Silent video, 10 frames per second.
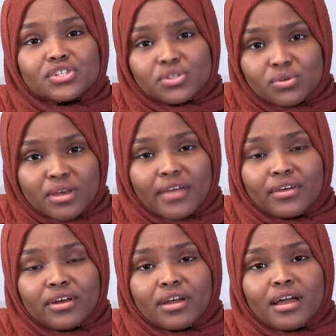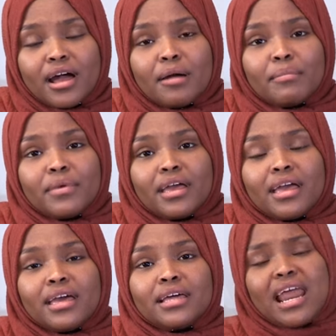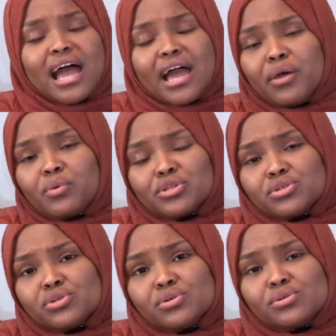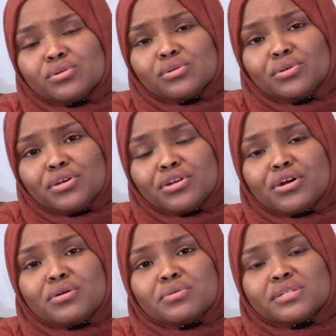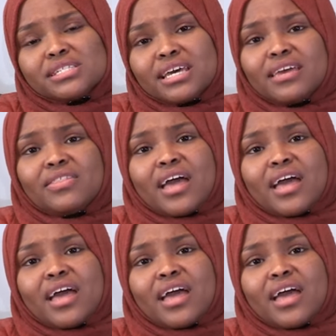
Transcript: this together. And I want to, say